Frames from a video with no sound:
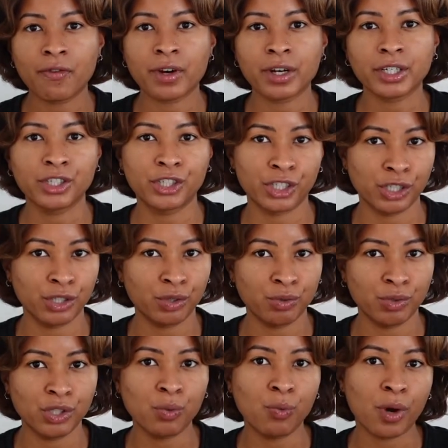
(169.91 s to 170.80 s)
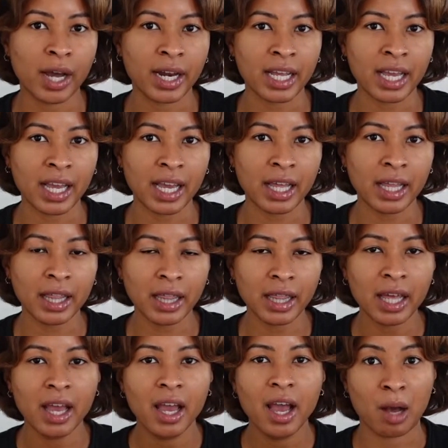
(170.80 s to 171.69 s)
for June
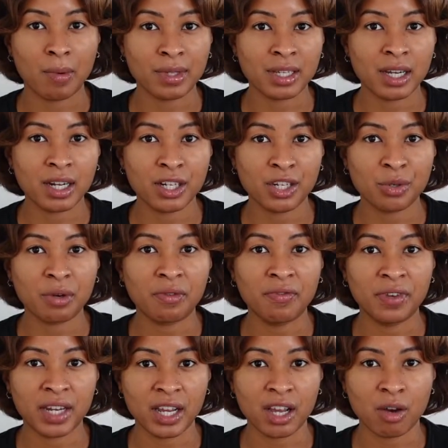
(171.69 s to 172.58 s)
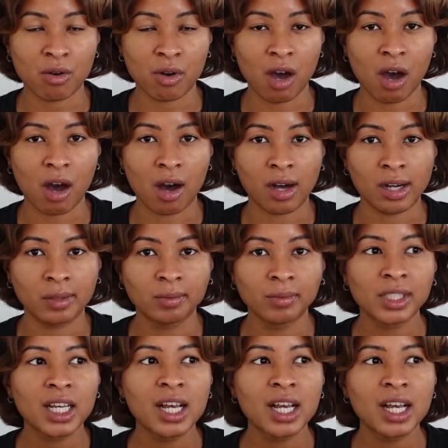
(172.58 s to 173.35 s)
20th. I was going to do a video call.